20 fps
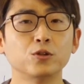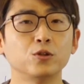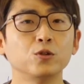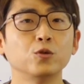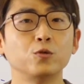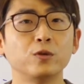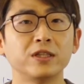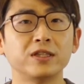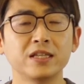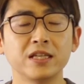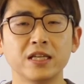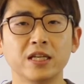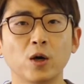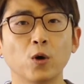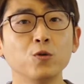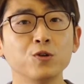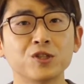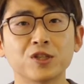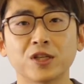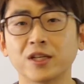to do with the
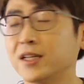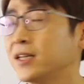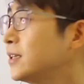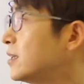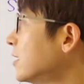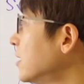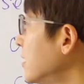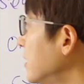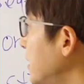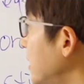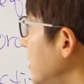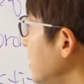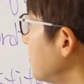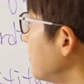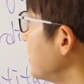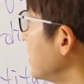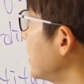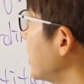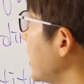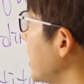ocean, then it
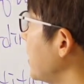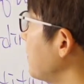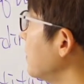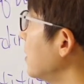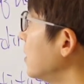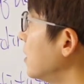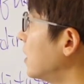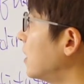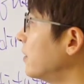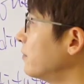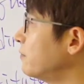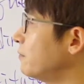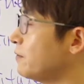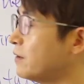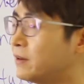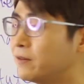became a